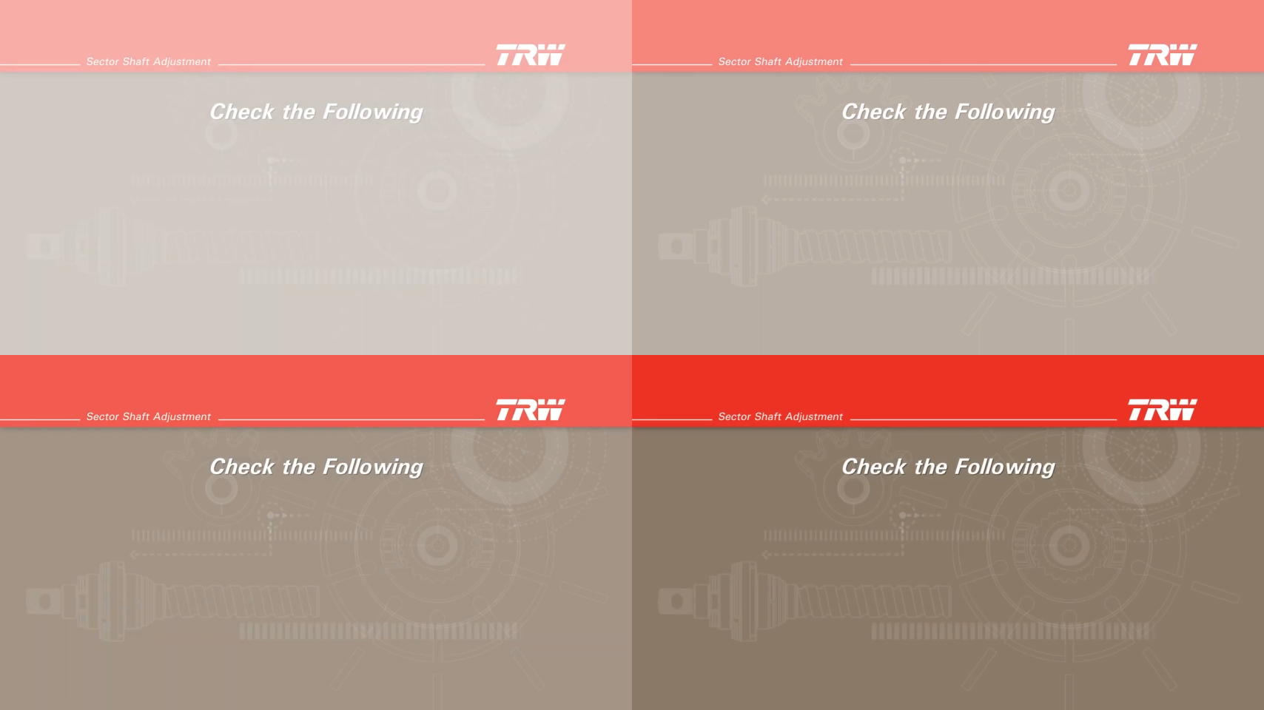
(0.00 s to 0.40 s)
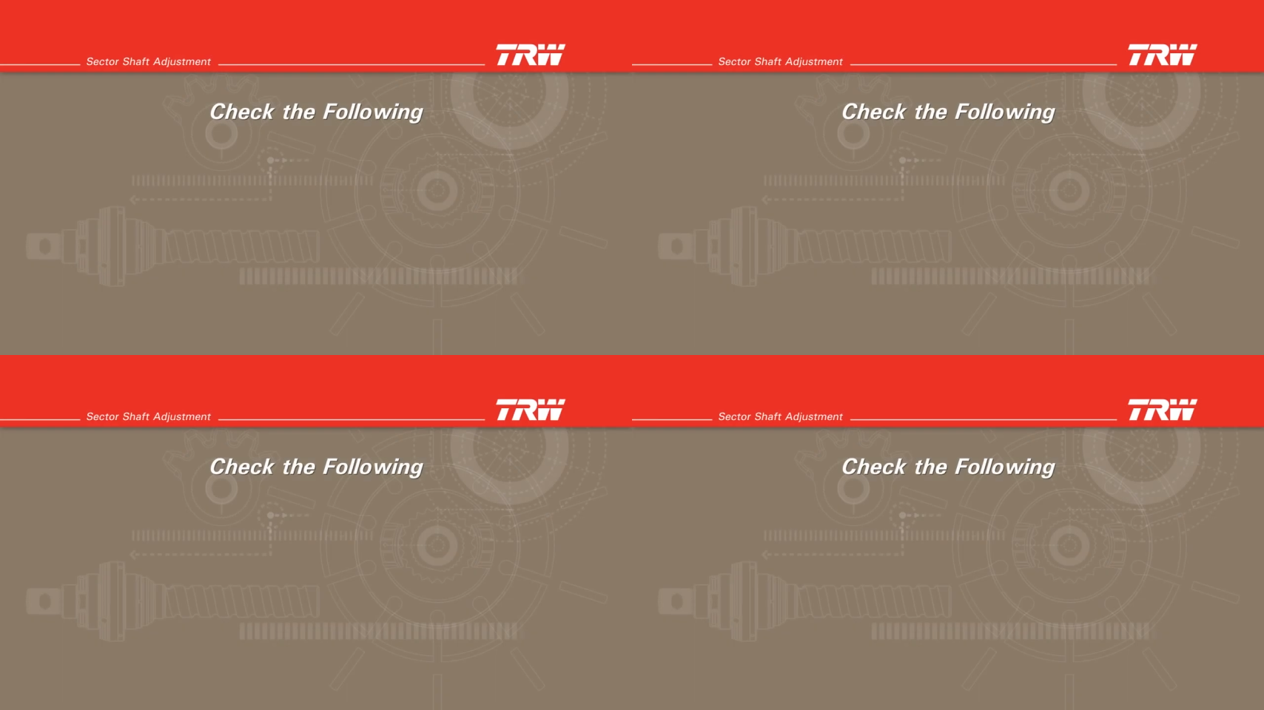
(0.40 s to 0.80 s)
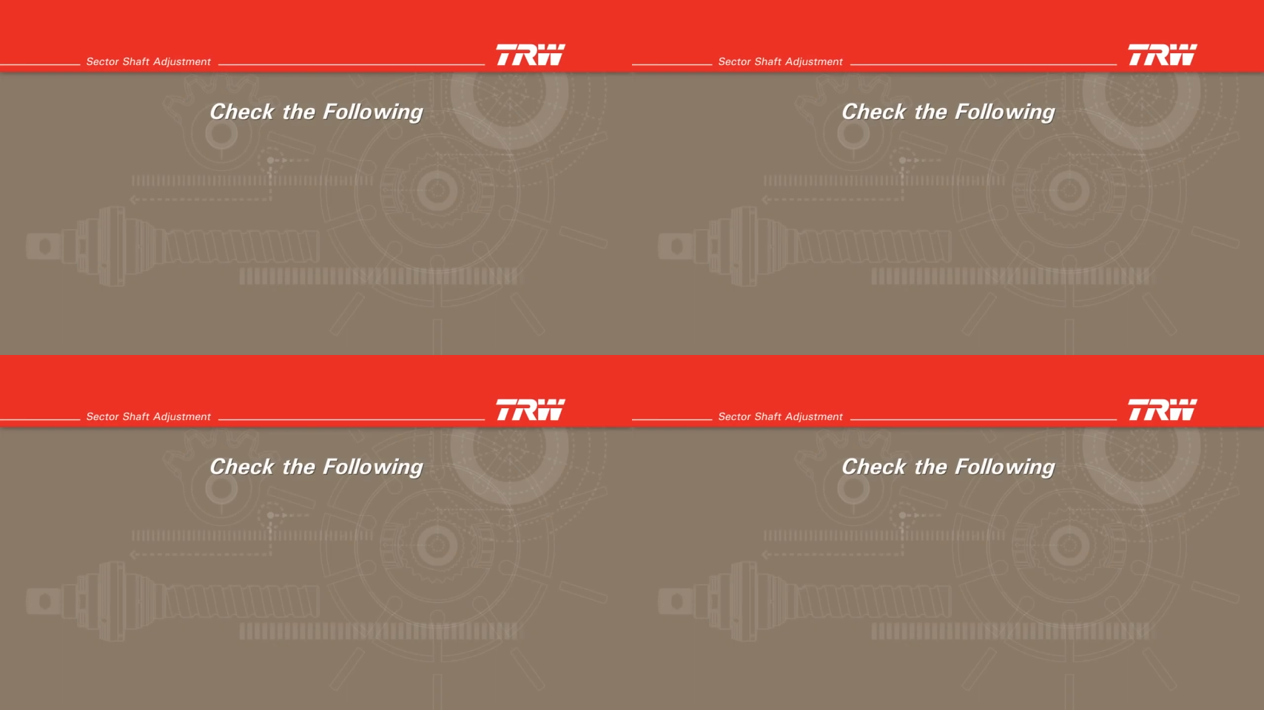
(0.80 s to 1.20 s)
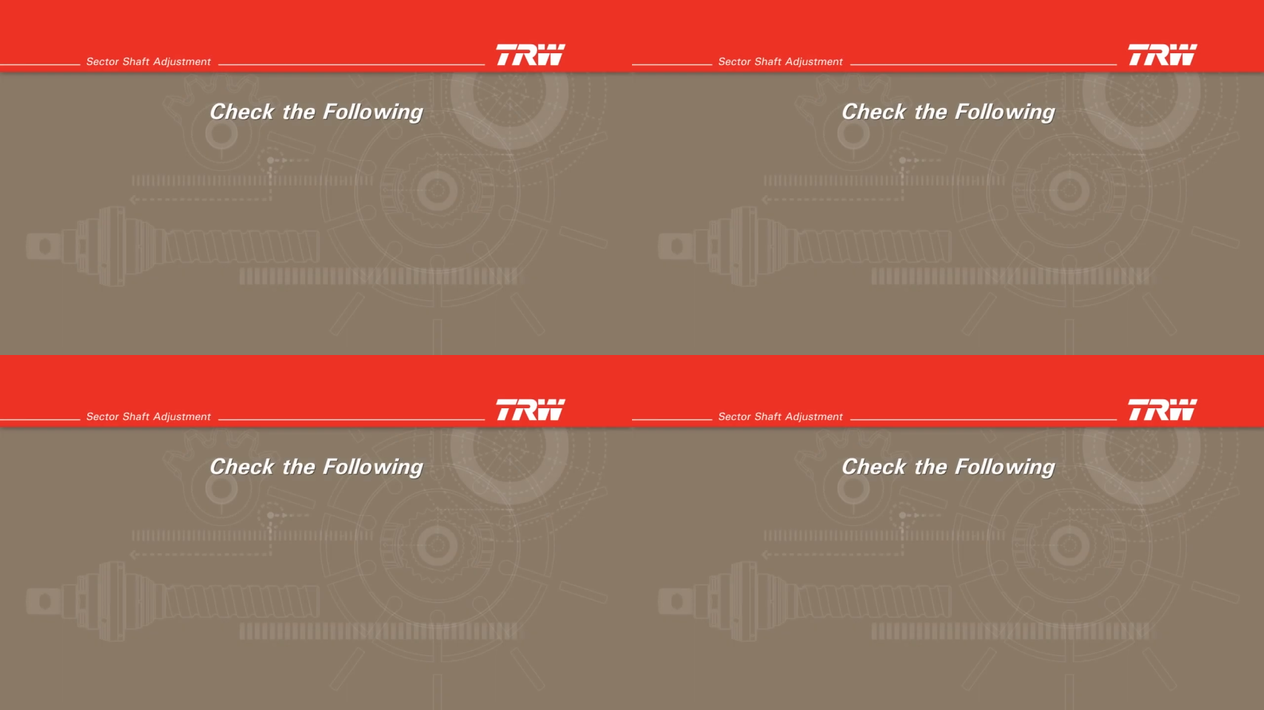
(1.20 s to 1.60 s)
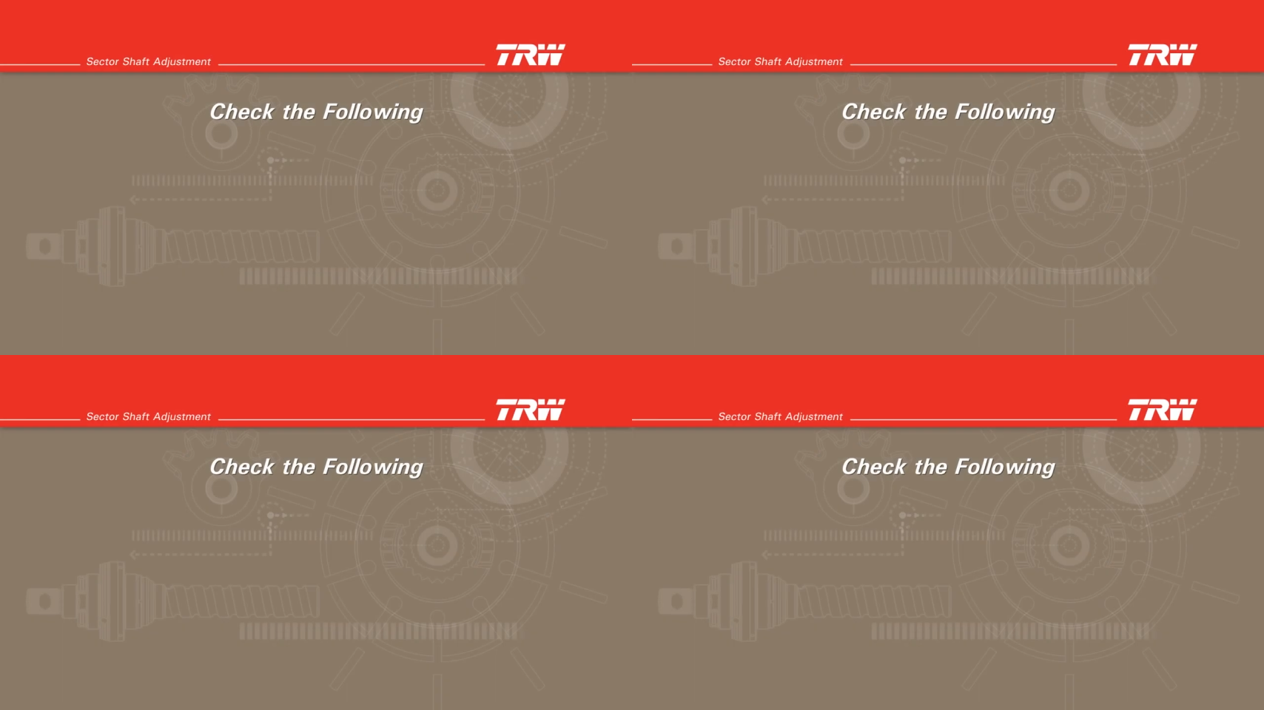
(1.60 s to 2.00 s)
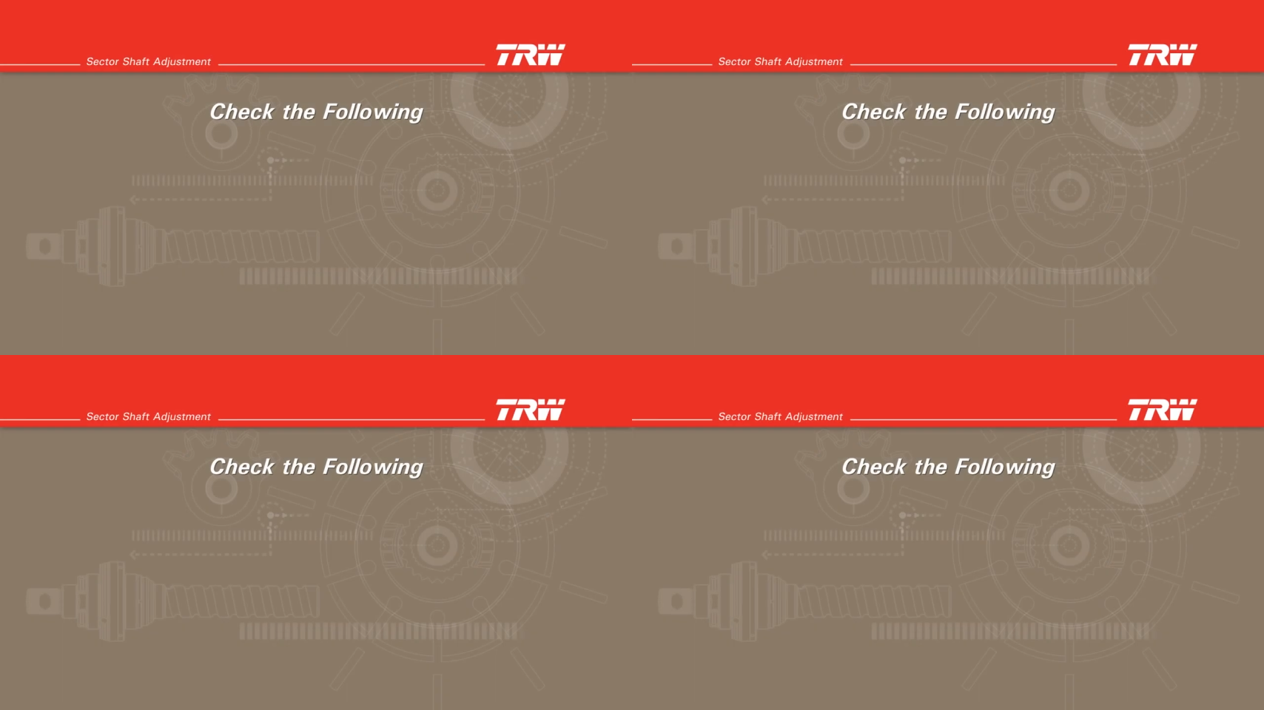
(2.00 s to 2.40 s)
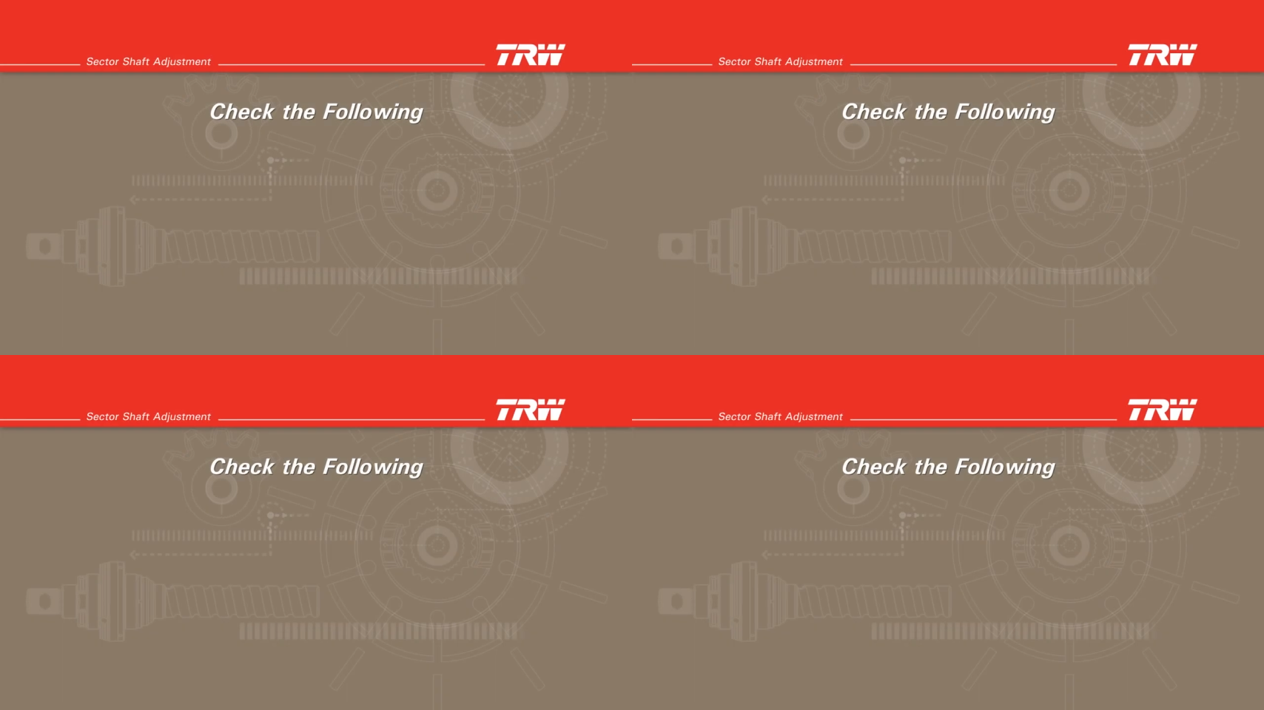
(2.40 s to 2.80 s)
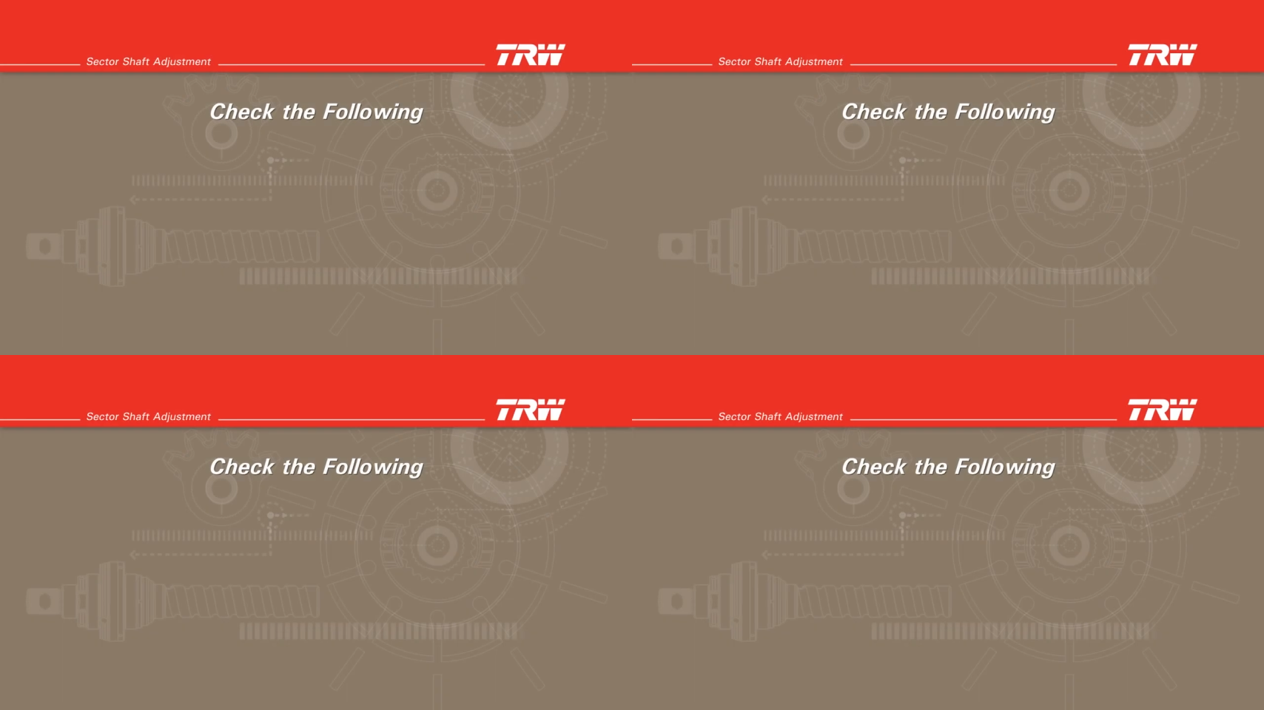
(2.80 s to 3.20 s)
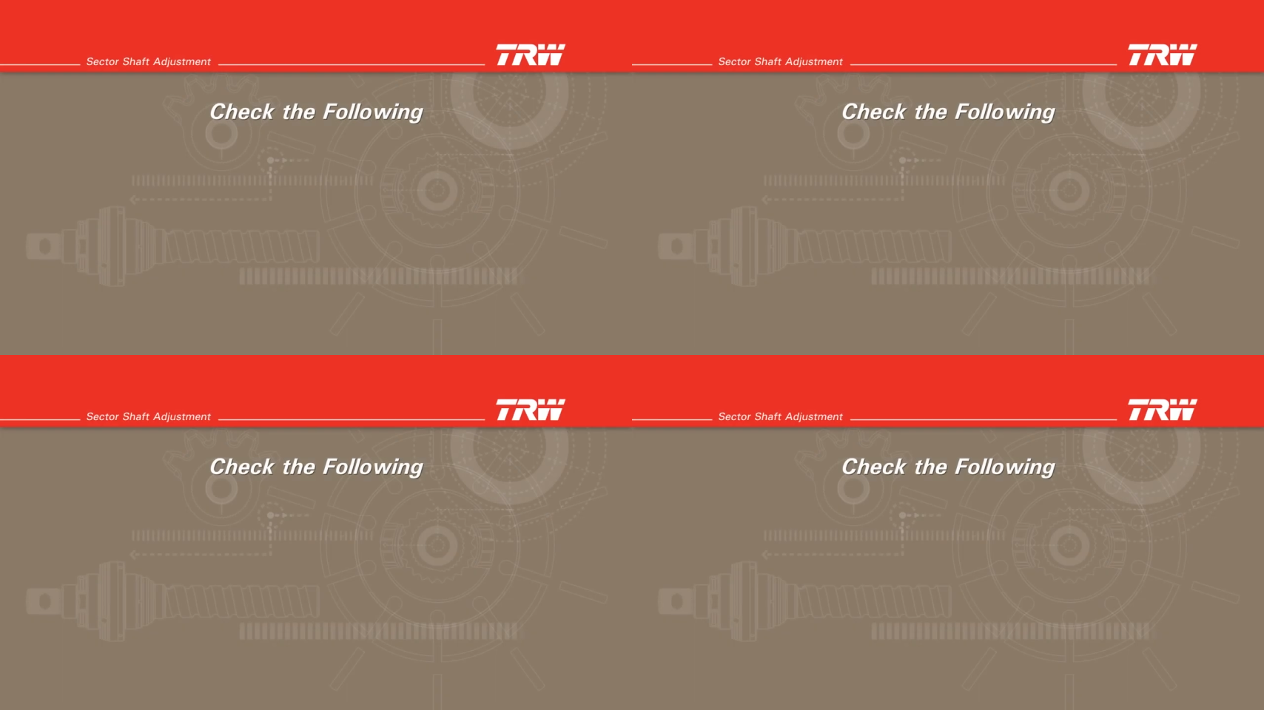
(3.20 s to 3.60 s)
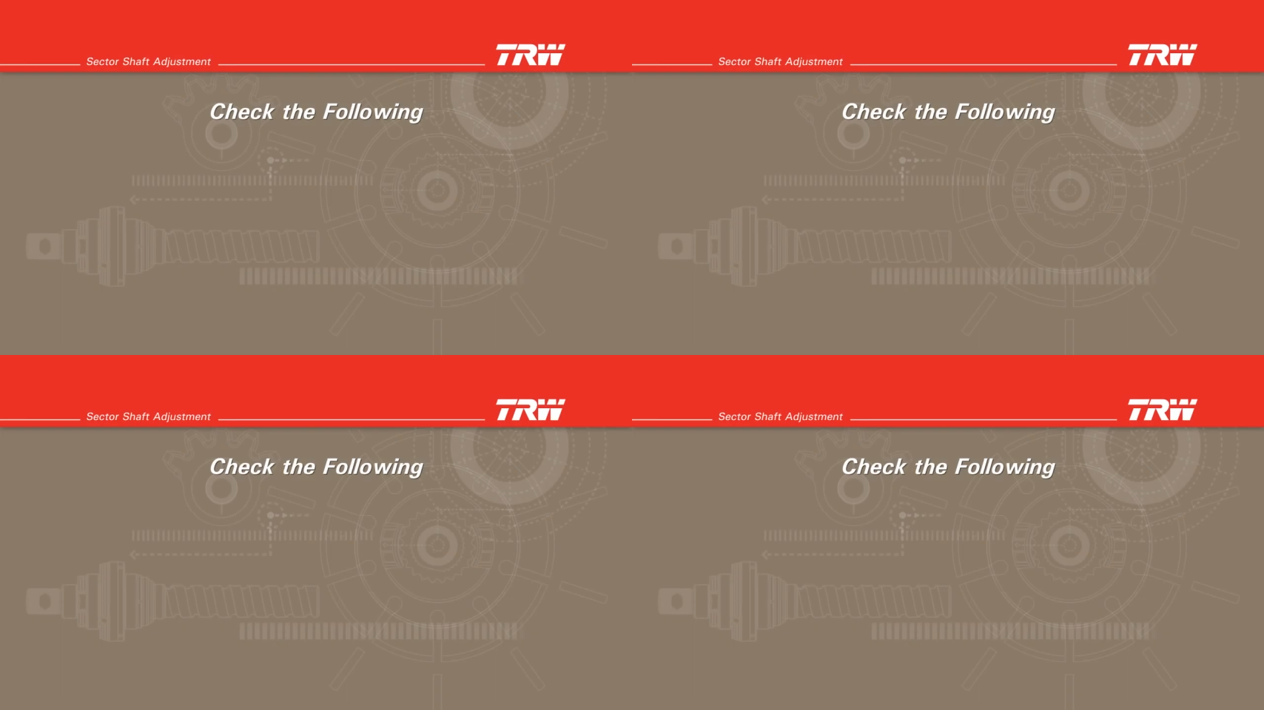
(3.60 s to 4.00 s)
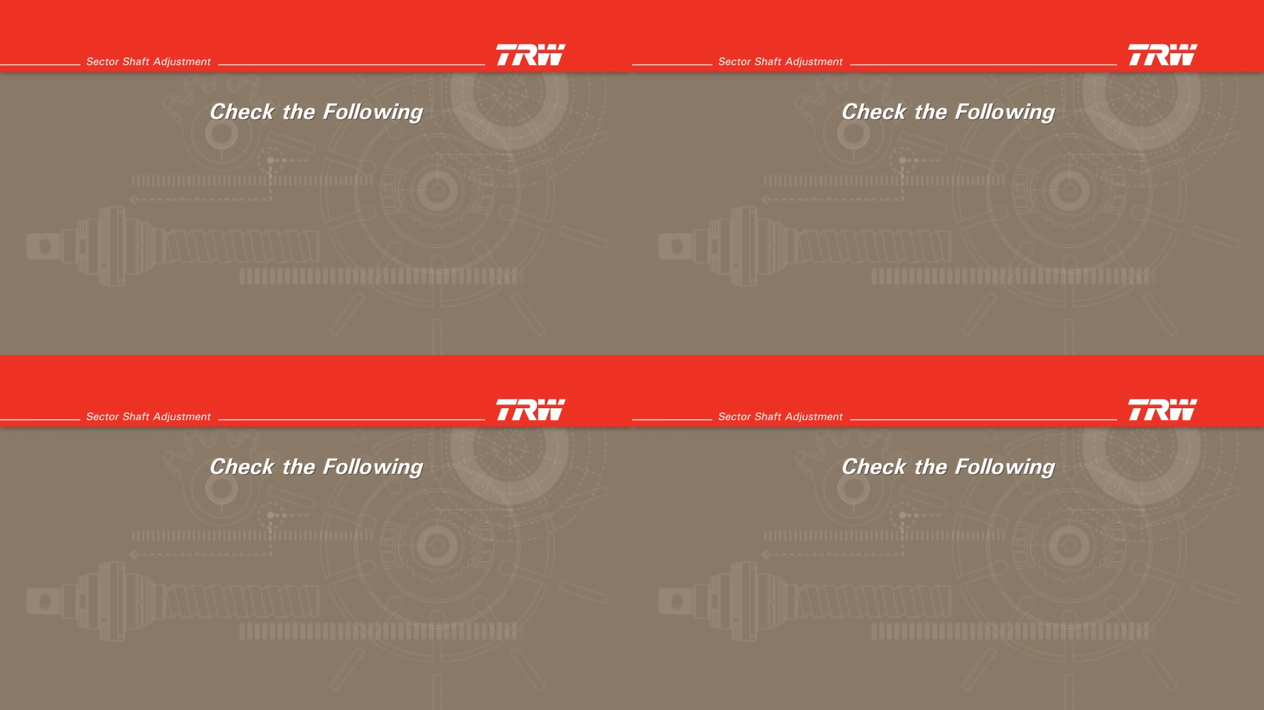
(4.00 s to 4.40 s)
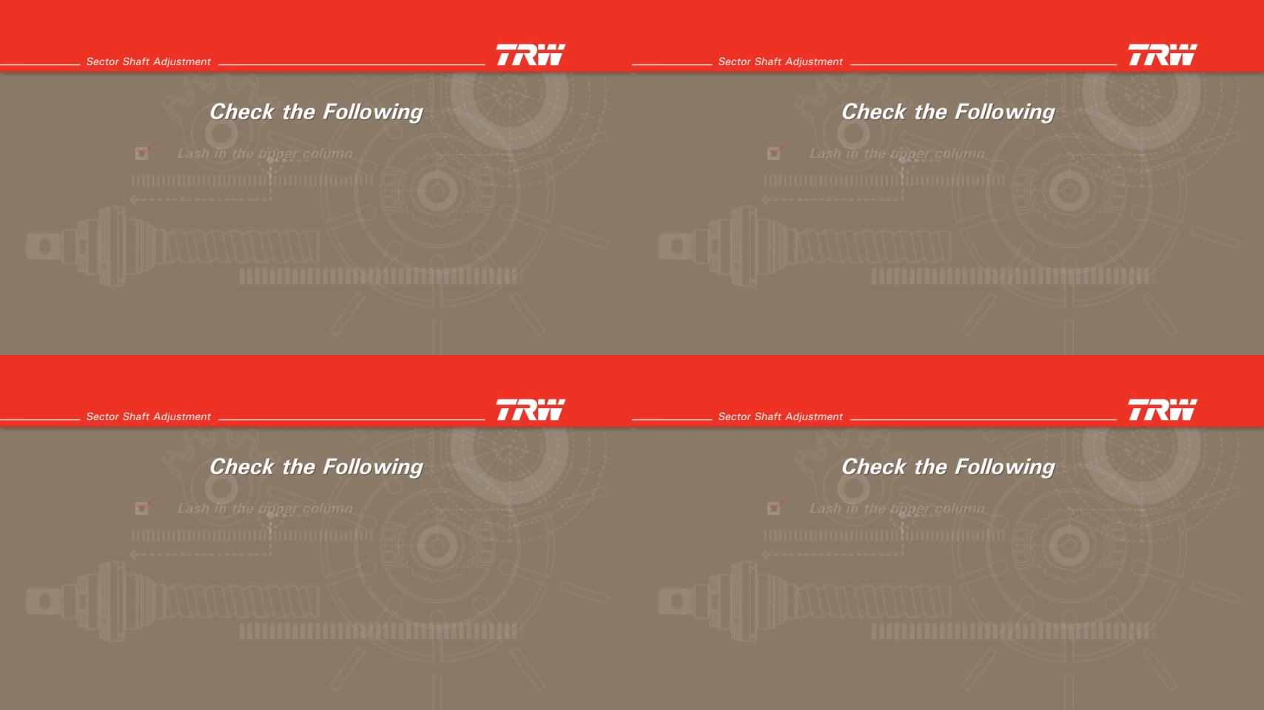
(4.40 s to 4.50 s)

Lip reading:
[unreadable: no face in view]